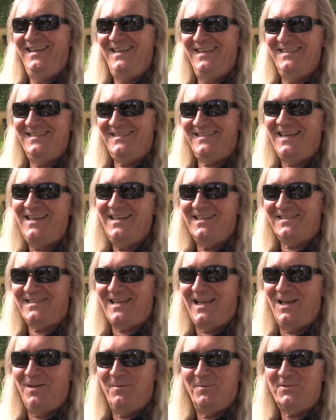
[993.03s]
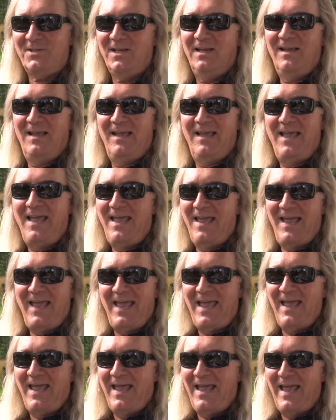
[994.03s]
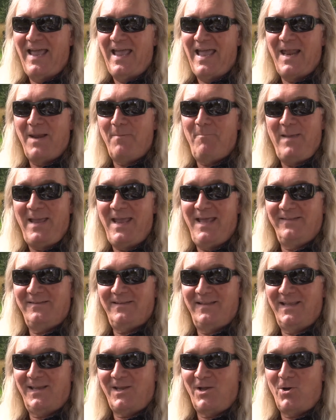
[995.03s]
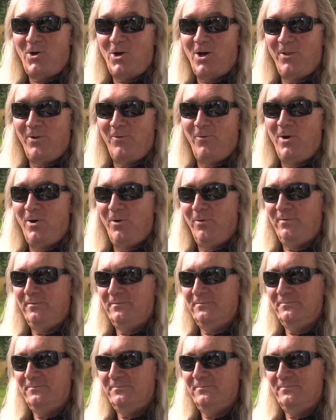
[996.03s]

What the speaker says: insane asylums had a band that they could call their own.